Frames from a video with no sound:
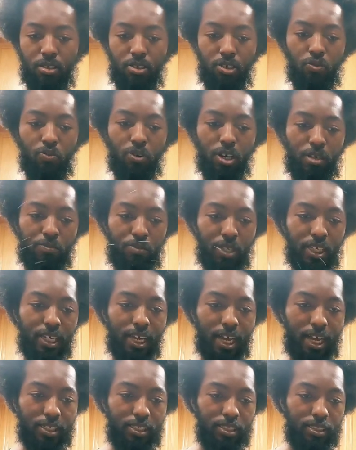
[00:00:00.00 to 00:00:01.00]
You want to be
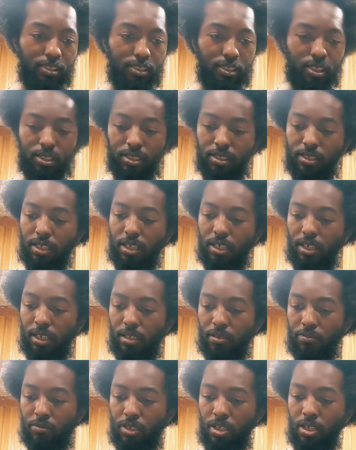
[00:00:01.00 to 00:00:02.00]
conscious because
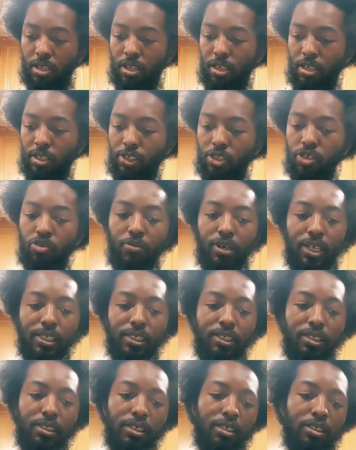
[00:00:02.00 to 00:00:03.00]
too
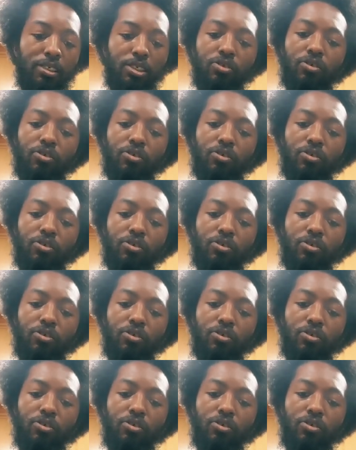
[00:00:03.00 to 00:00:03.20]
much sugar,